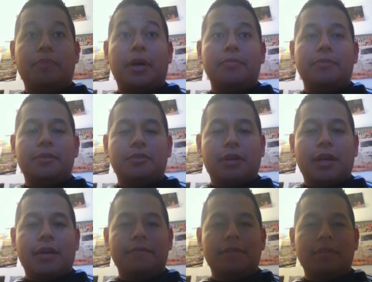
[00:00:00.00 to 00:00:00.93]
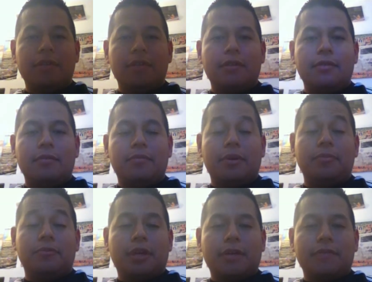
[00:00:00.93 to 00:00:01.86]
bumped draft,
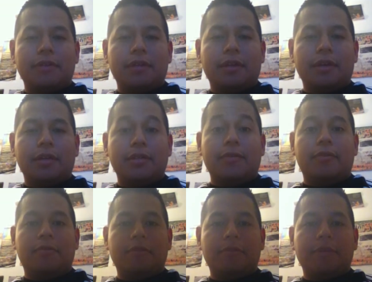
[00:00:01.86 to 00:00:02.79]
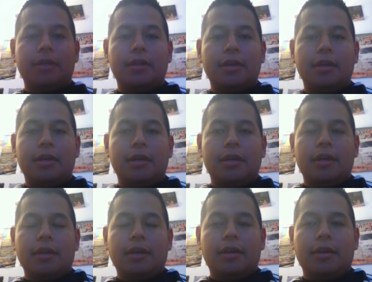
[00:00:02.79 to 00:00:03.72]
bump drafted uh, David Reutimann,
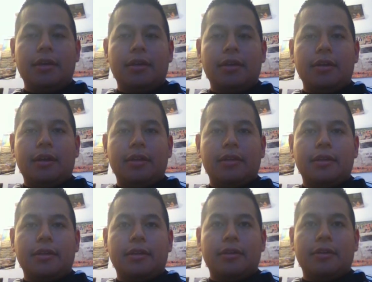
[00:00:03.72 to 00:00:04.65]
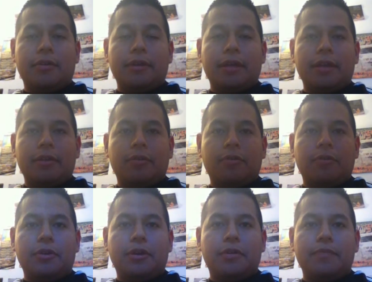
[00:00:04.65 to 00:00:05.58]
and I think going out of the
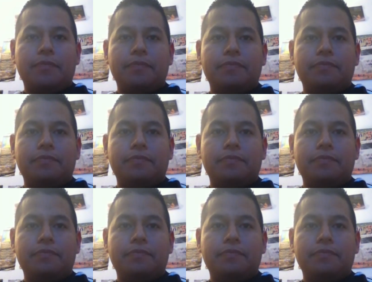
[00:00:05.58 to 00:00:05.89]
corner,